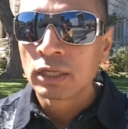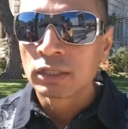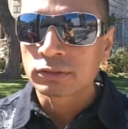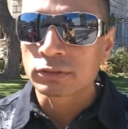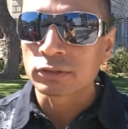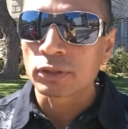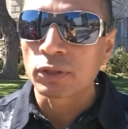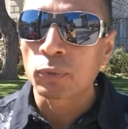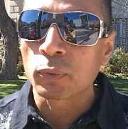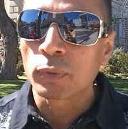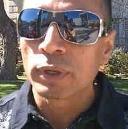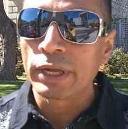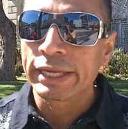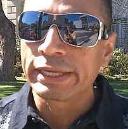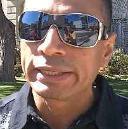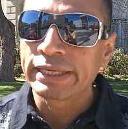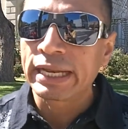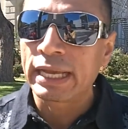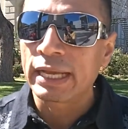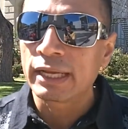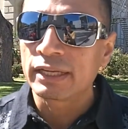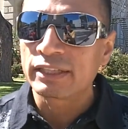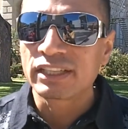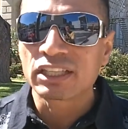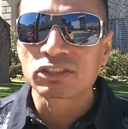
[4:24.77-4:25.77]
So in
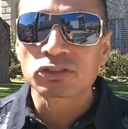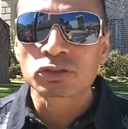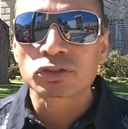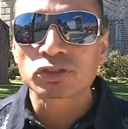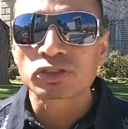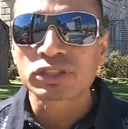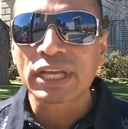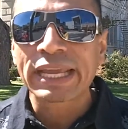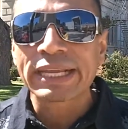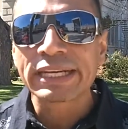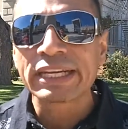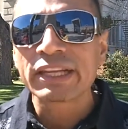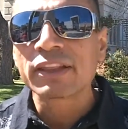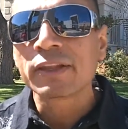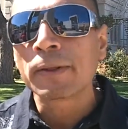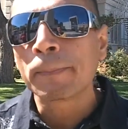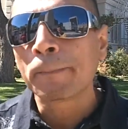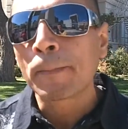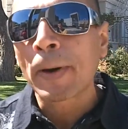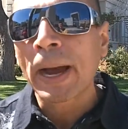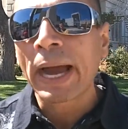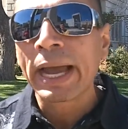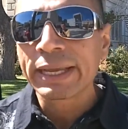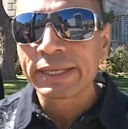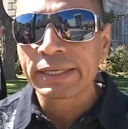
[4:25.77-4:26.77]
a society
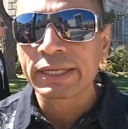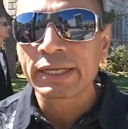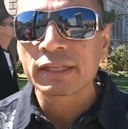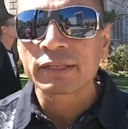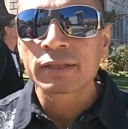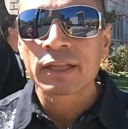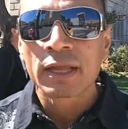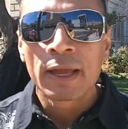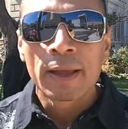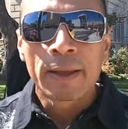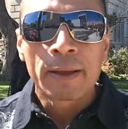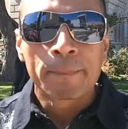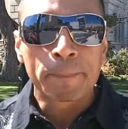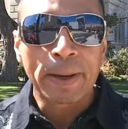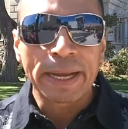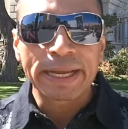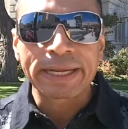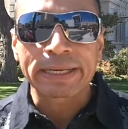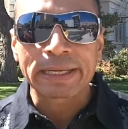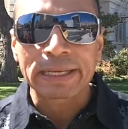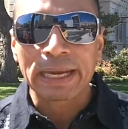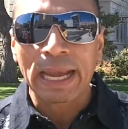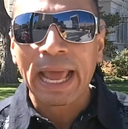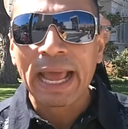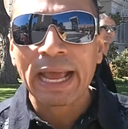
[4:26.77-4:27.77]
divided
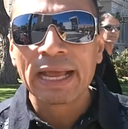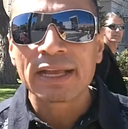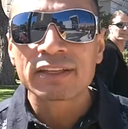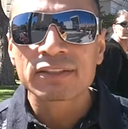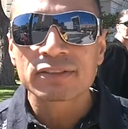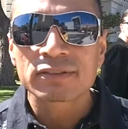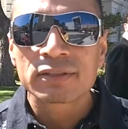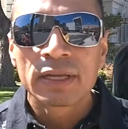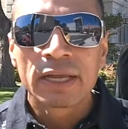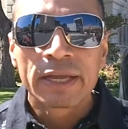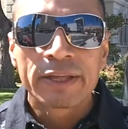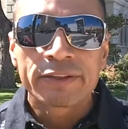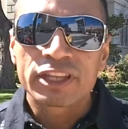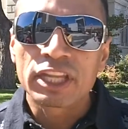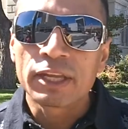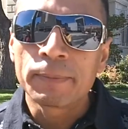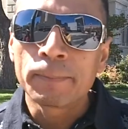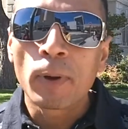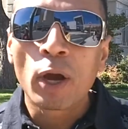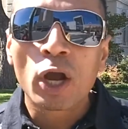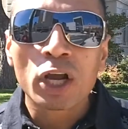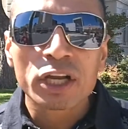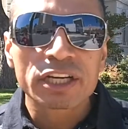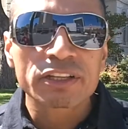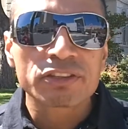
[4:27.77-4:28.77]
by class,
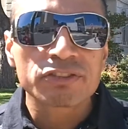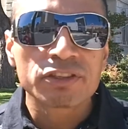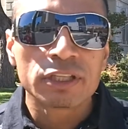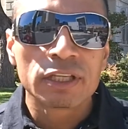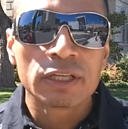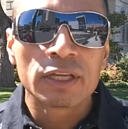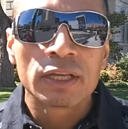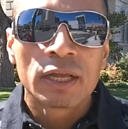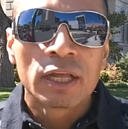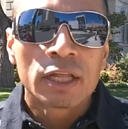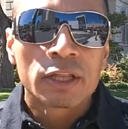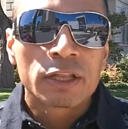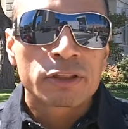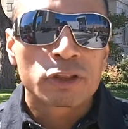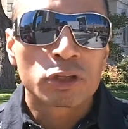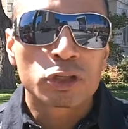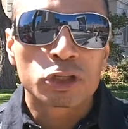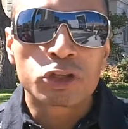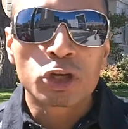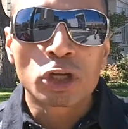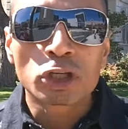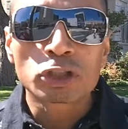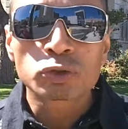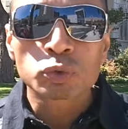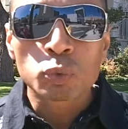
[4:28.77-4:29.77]
democracy
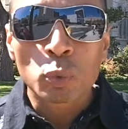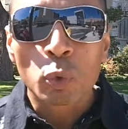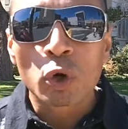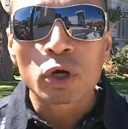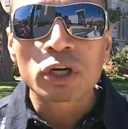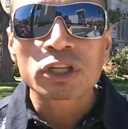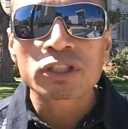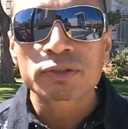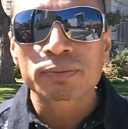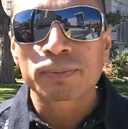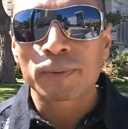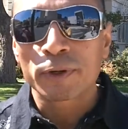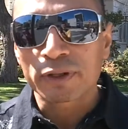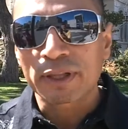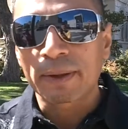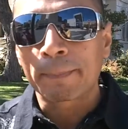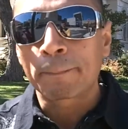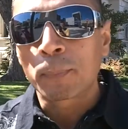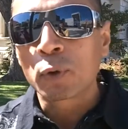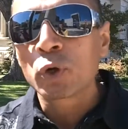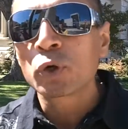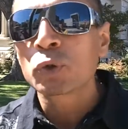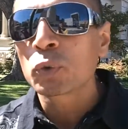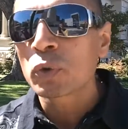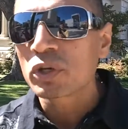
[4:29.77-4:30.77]
just works for the
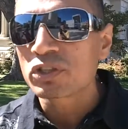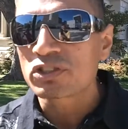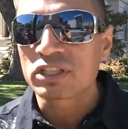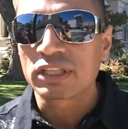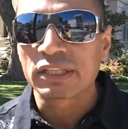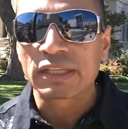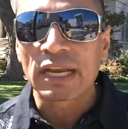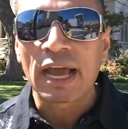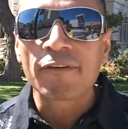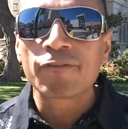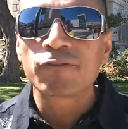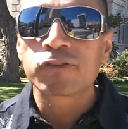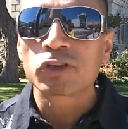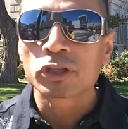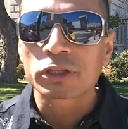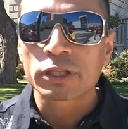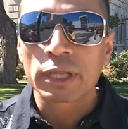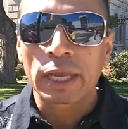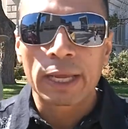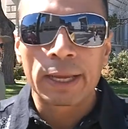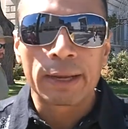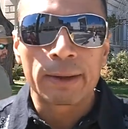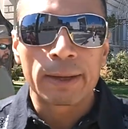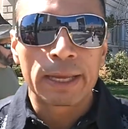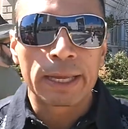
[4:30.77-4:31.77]
bourgeoisie, not for
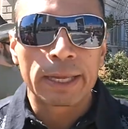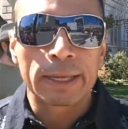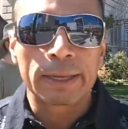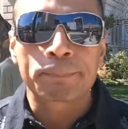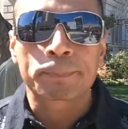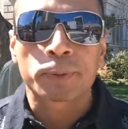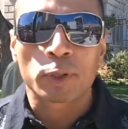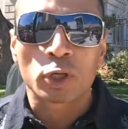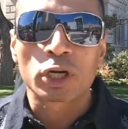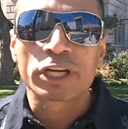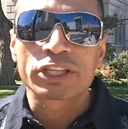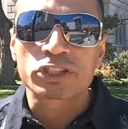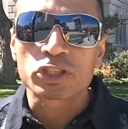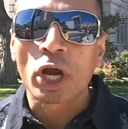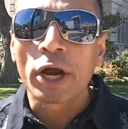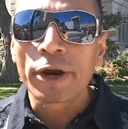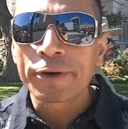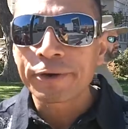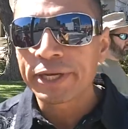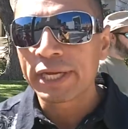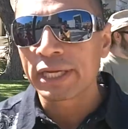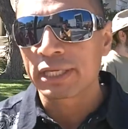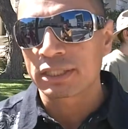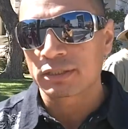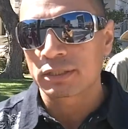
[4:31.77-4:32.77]
the
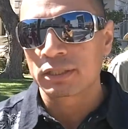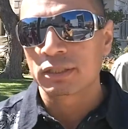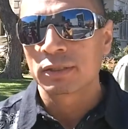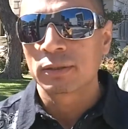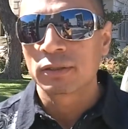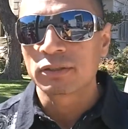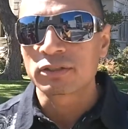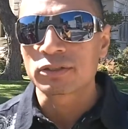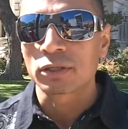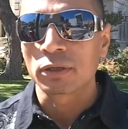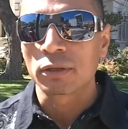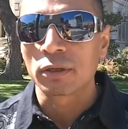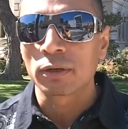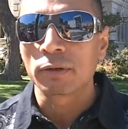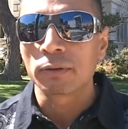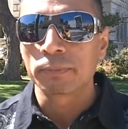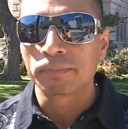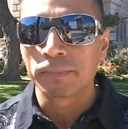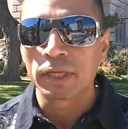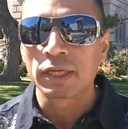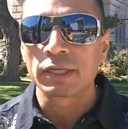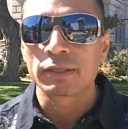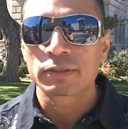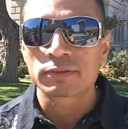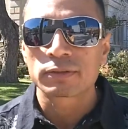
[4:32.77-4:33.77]
proletariat. So
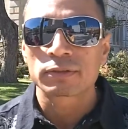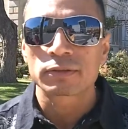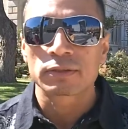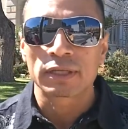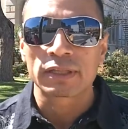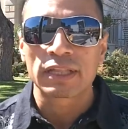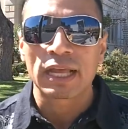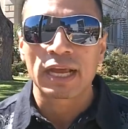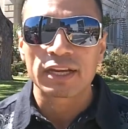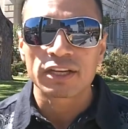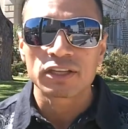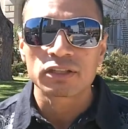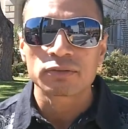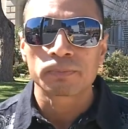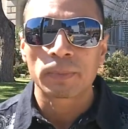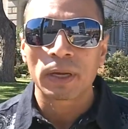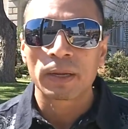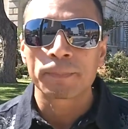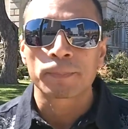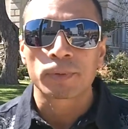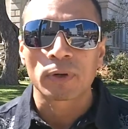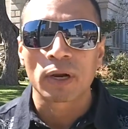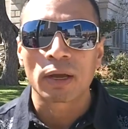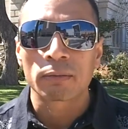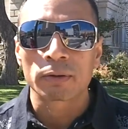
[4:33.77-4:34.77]
that is
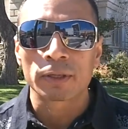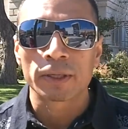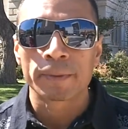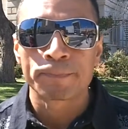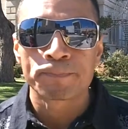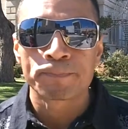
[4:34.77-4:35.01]
my problem.